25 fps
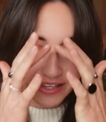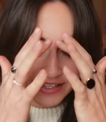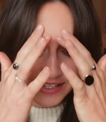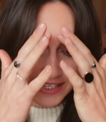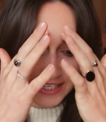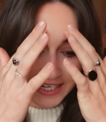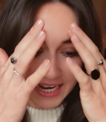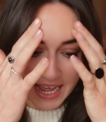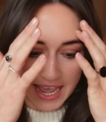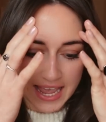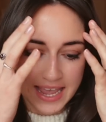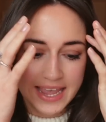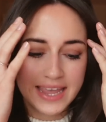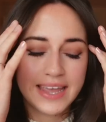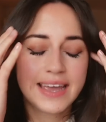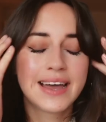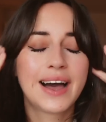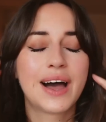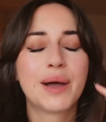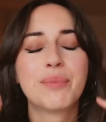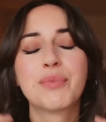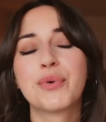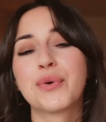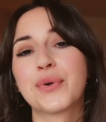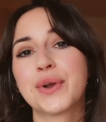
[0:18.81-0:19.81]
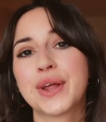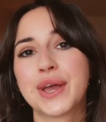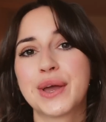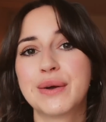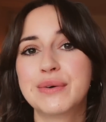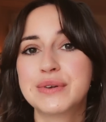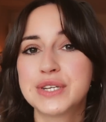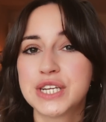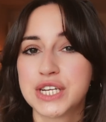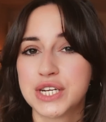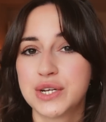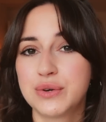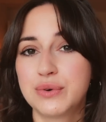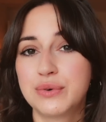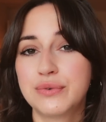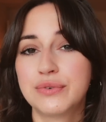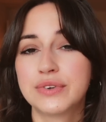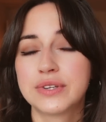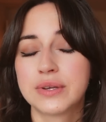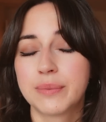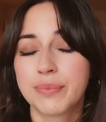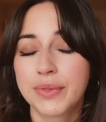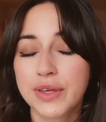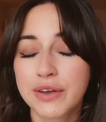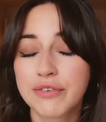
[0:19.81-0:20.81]
Today I'm already going to do
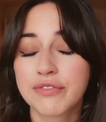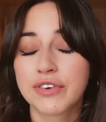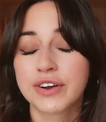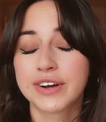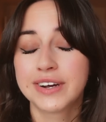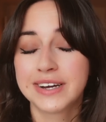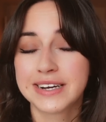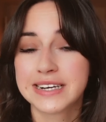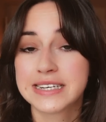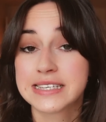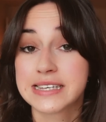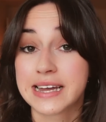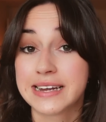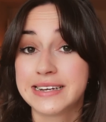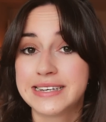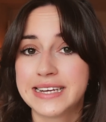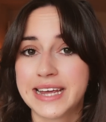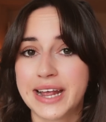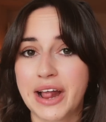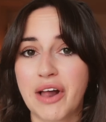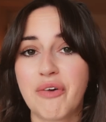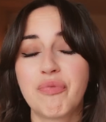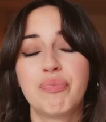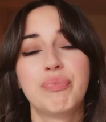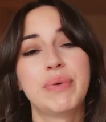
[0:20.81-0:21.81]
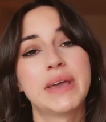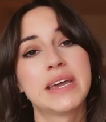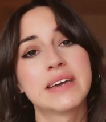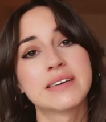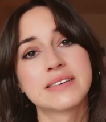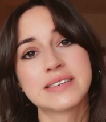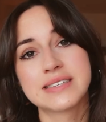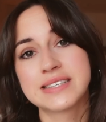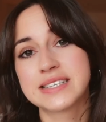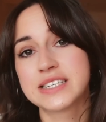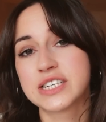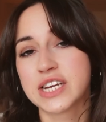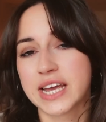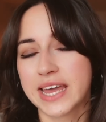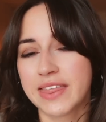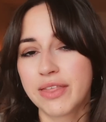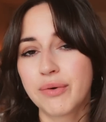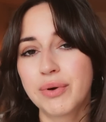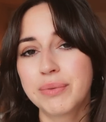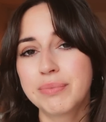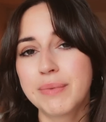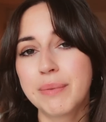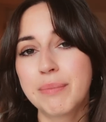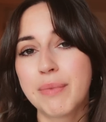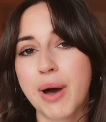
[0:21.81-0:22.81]
something very exciting because
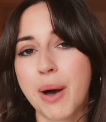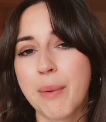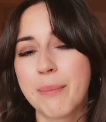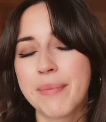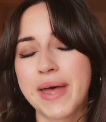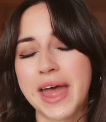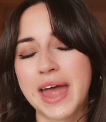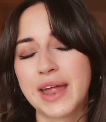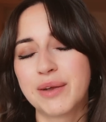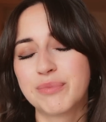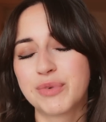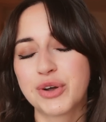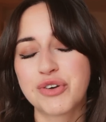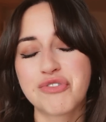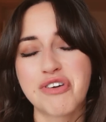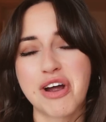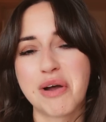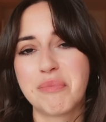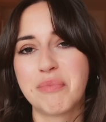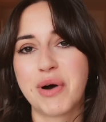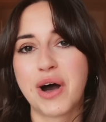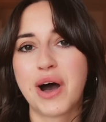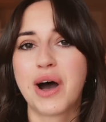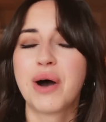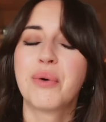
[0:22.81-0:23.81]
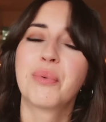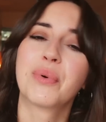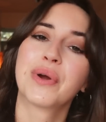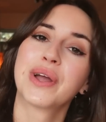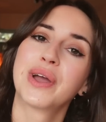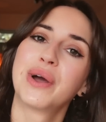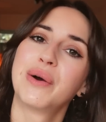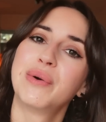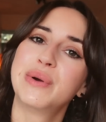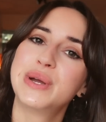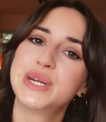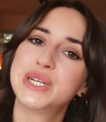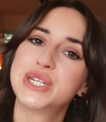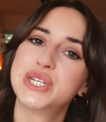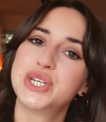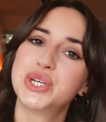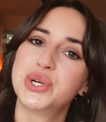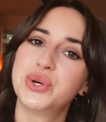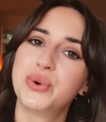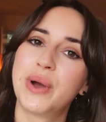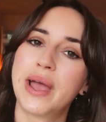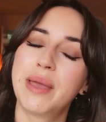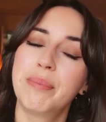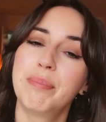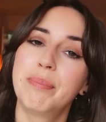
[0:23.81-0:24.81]
together with my mum and my grandma we're going
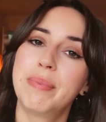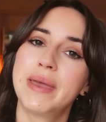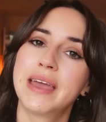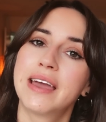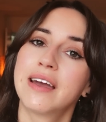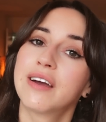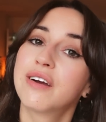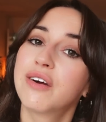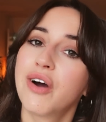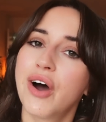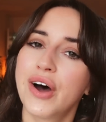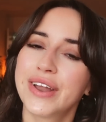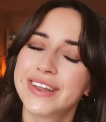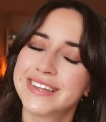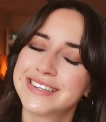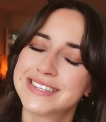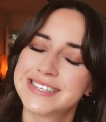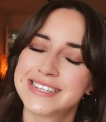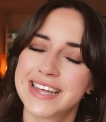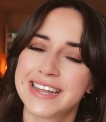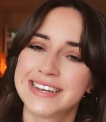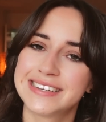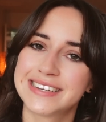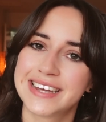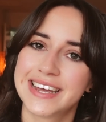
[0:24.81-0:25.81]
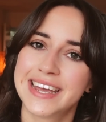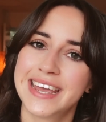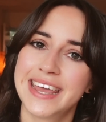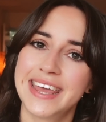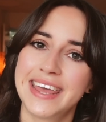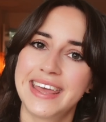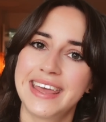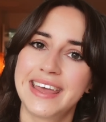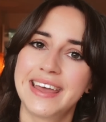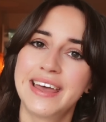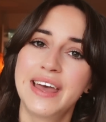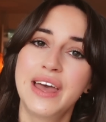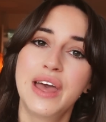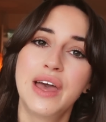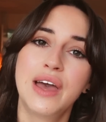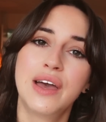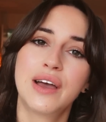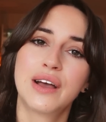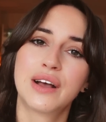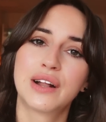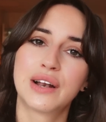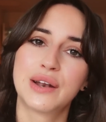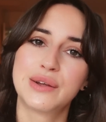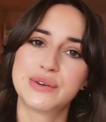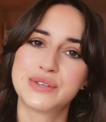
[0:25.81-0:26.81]
to a big garden centre here
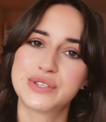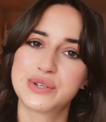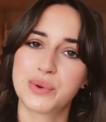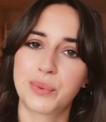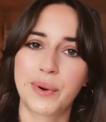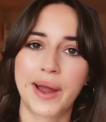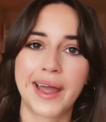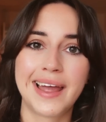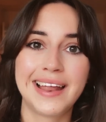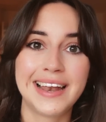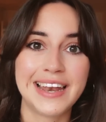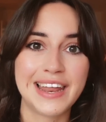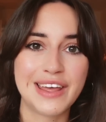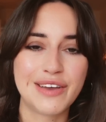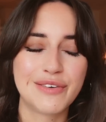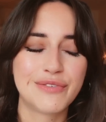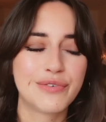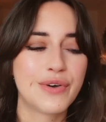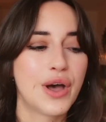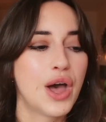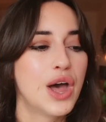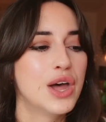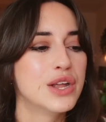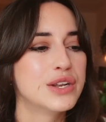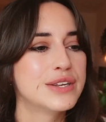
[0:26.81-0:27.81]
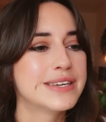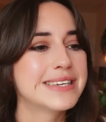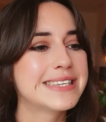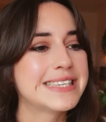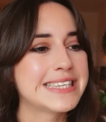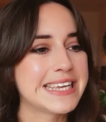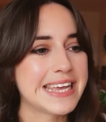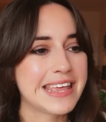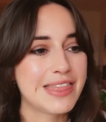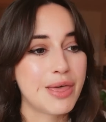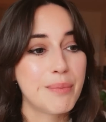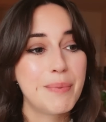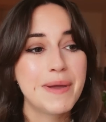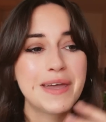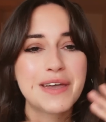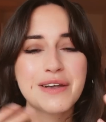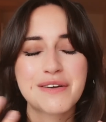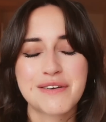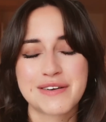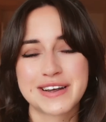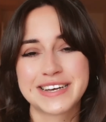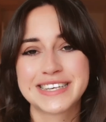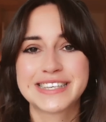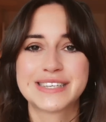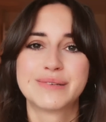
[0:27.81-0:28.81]
close to where I live to see the big
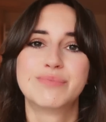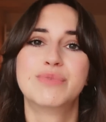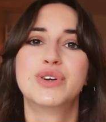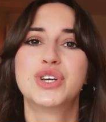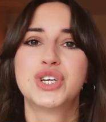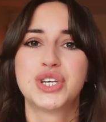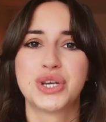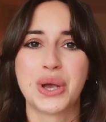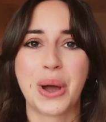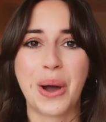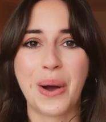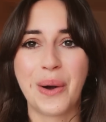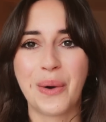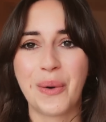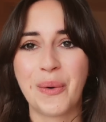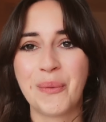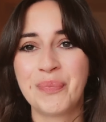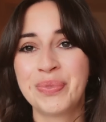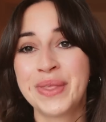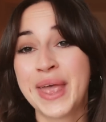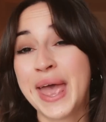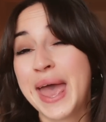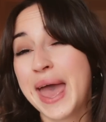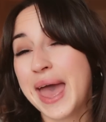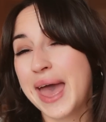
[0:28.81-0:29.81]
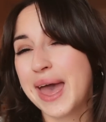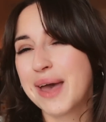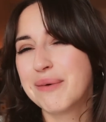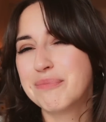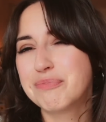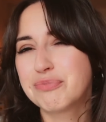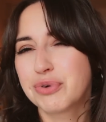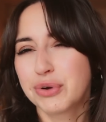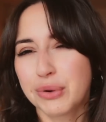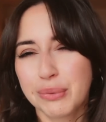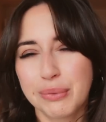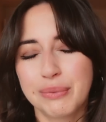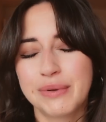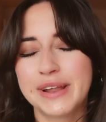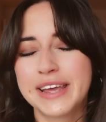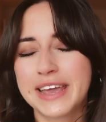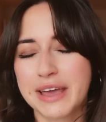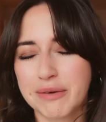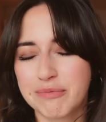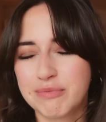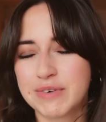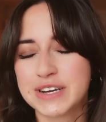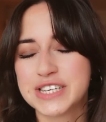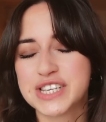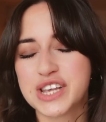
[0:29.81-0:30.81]
Christmas show and probably
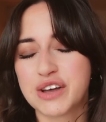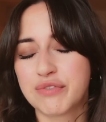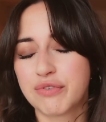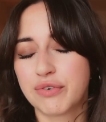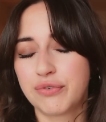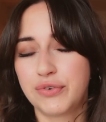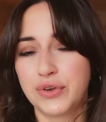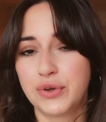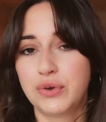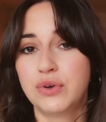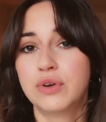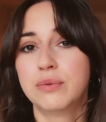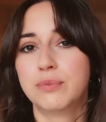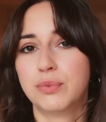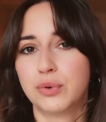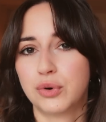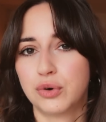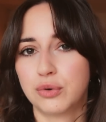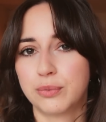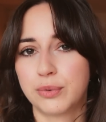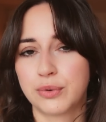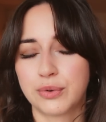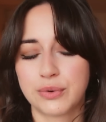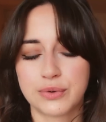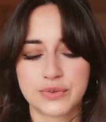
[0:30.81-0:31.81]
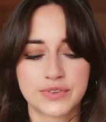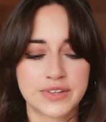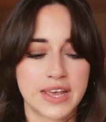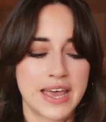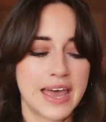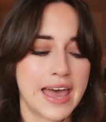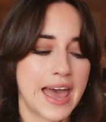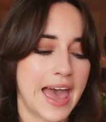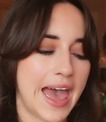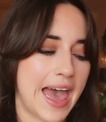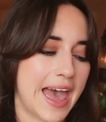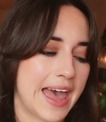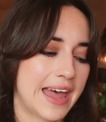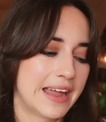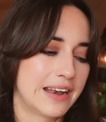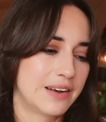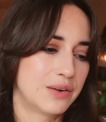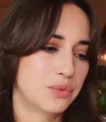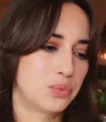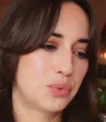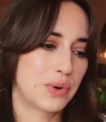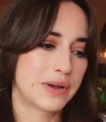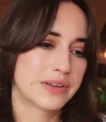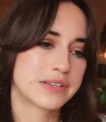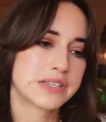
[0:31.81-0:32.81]
get myself a few new baubles.
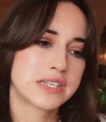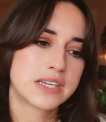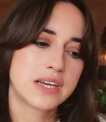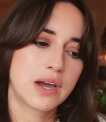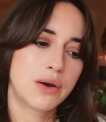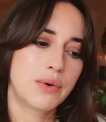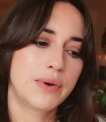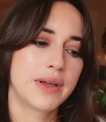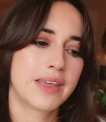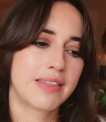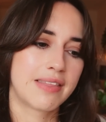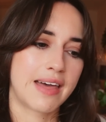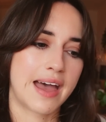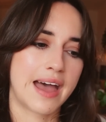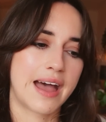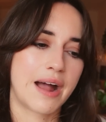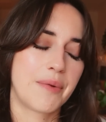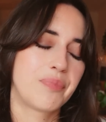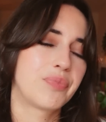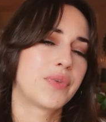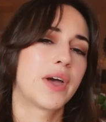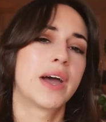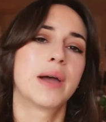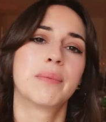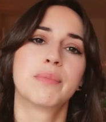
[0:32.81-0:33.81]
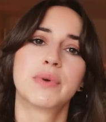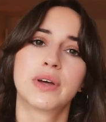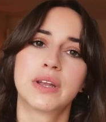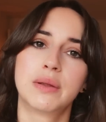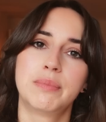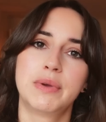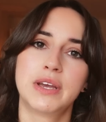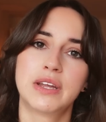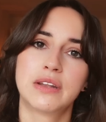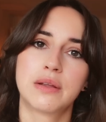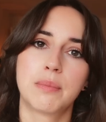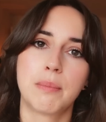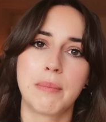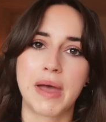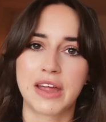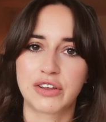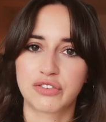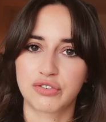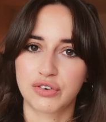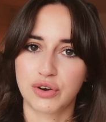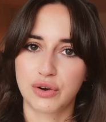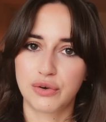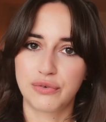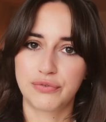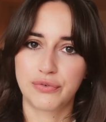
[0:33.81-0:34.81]
And whilst going there I'm going to be on the
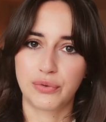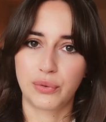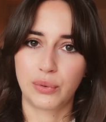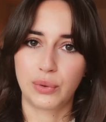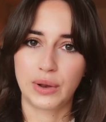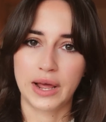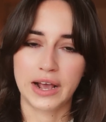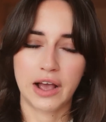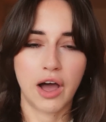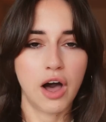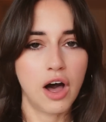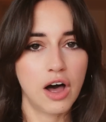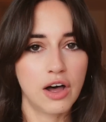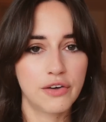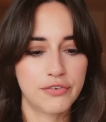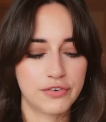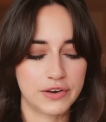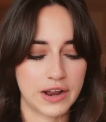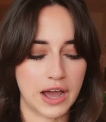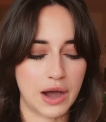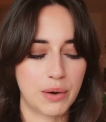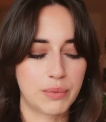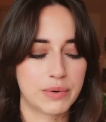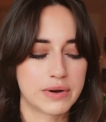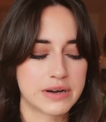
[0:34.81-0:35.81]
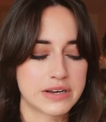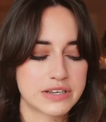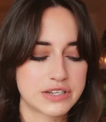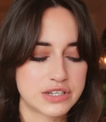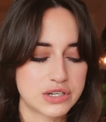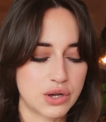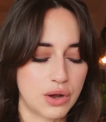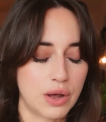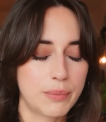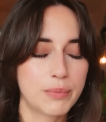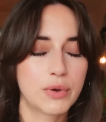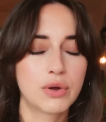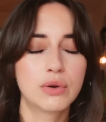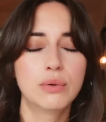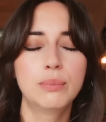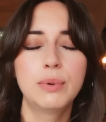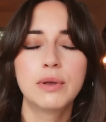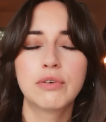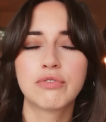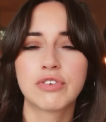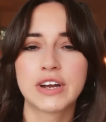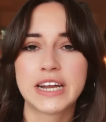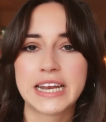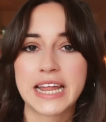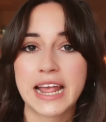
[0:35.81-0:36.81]
metro for like half an hour, so I'm going to
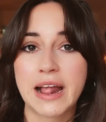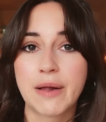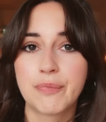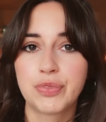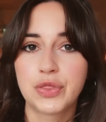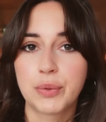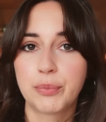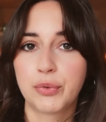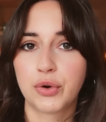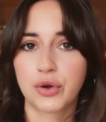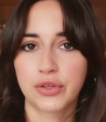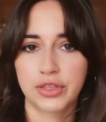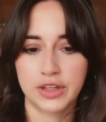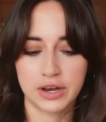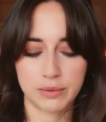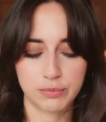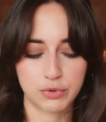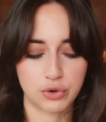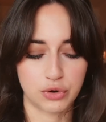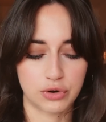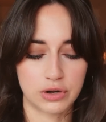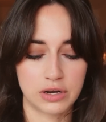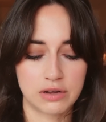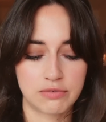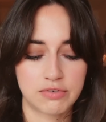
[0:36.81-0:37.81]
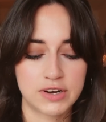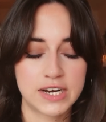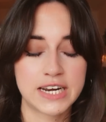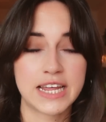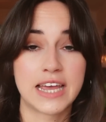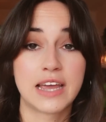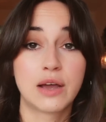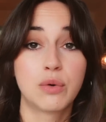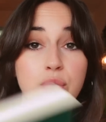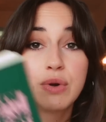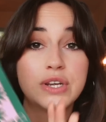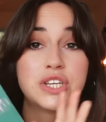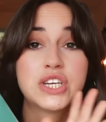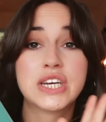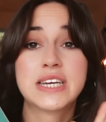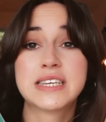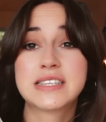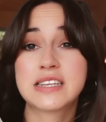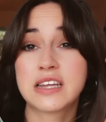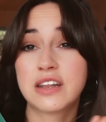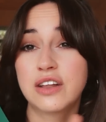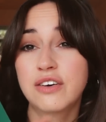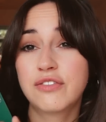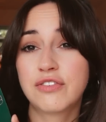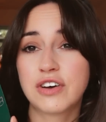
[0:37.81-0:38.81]
be reading the book that I'm currently reading, which
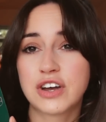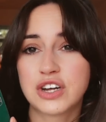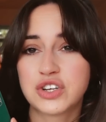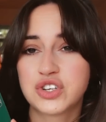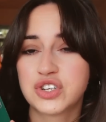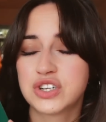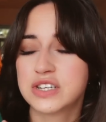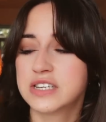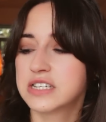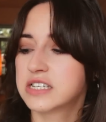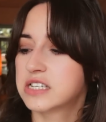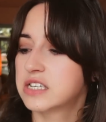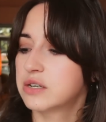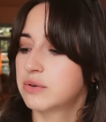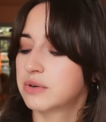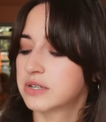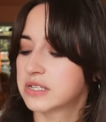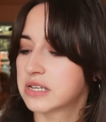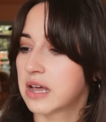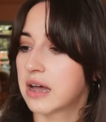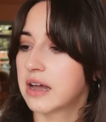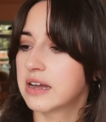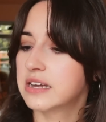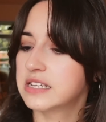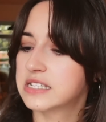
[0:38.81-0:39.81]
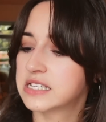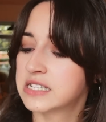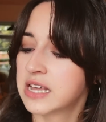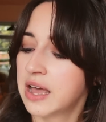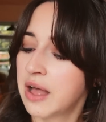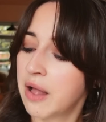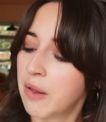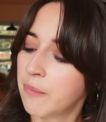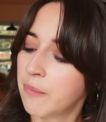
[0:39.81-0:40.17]
is The Virgin Suicides